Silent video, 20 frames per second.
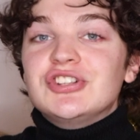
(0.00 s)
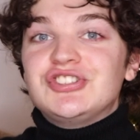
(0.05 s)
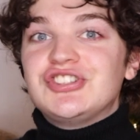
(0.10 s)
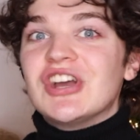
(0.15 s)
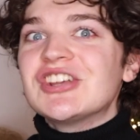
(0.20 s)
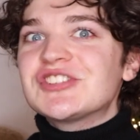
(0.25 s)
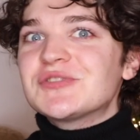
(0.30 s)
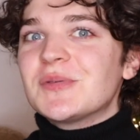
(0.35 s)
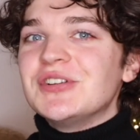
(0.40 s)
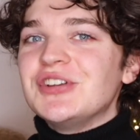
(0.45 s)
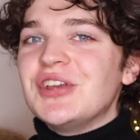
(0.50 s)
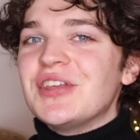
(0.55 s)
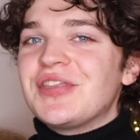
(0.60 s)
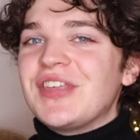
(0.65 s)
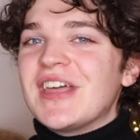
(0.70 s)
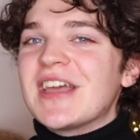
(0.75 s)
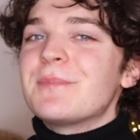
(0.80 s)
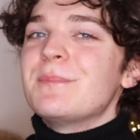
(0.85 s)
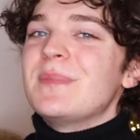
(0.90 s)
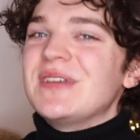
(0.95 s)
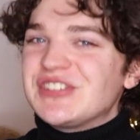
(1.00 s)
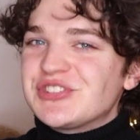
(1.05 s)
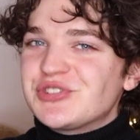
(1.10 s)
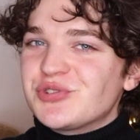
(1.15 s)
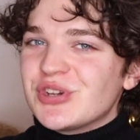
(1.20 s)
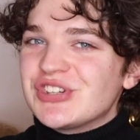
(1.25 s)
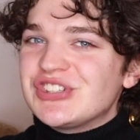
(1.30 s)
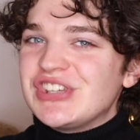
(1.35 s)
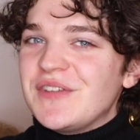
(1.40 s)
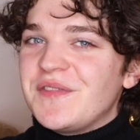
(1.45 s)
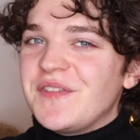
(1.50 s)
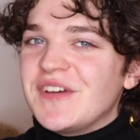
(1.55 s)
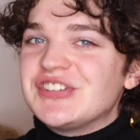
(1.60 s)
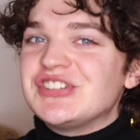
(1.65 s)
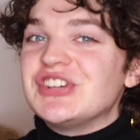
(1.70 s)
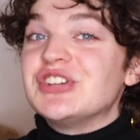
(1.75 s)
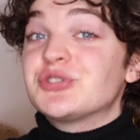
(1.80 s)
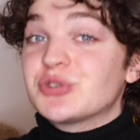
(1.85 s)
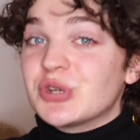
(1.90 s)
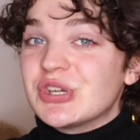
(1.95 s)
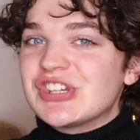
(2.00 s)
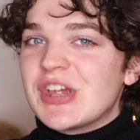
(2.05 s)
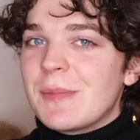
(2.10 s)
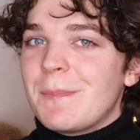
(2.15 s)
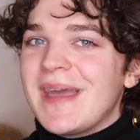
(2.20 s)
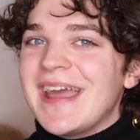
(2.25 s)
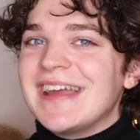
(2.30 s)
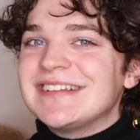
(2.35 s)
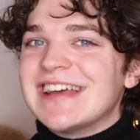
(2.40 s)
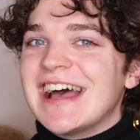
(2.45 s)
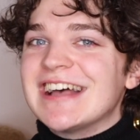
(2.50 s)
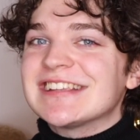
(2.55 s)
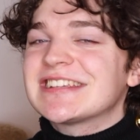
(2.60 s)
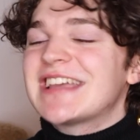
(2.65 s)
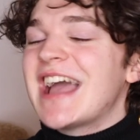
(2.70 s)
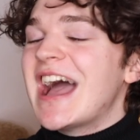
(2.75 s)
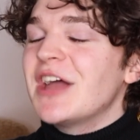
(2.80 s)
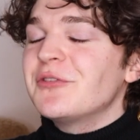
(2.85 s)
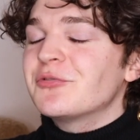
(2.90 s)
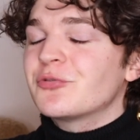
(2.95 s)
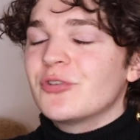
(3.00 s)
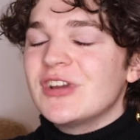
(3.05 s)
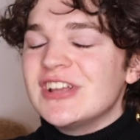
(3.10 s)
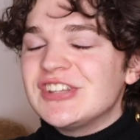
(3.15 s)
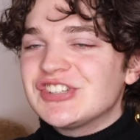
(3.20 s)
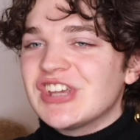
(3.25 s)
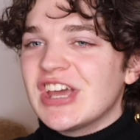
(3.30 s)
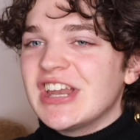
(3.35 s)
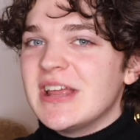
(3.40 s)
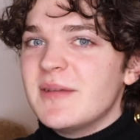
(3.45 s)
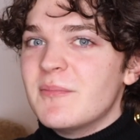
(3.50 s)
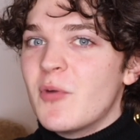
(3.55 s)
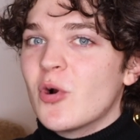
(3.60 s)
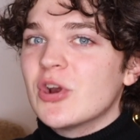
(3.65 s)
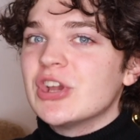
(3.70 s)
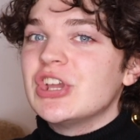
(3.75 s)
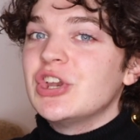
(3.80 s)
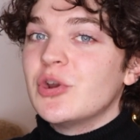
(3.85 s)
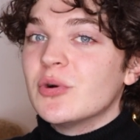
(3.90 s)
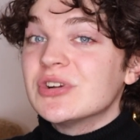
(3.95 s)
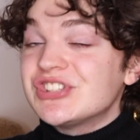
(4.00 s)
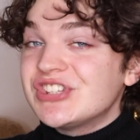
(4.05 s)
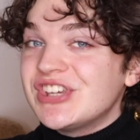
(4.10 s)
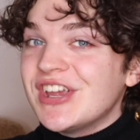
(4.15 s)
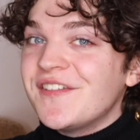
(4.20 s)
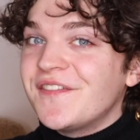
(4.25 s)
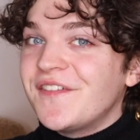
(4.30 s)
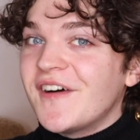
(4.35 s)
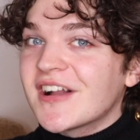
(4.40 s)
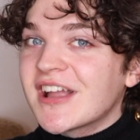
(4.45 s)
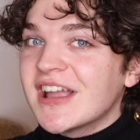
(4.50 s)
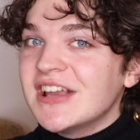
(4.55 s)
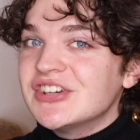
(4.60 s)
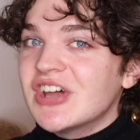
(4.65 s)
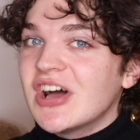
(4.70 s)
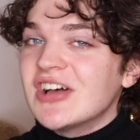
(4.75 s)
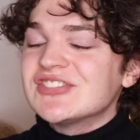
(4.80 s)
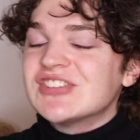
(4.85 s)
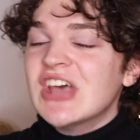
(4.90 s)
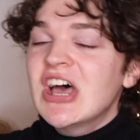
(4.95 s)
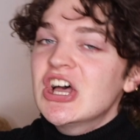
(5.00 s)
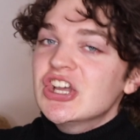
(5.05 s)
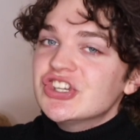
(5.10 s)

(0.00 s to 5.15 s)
Just when you think Miss Trishy Fishy Trisha Paytas can't reach anymore, you know what she fucking does?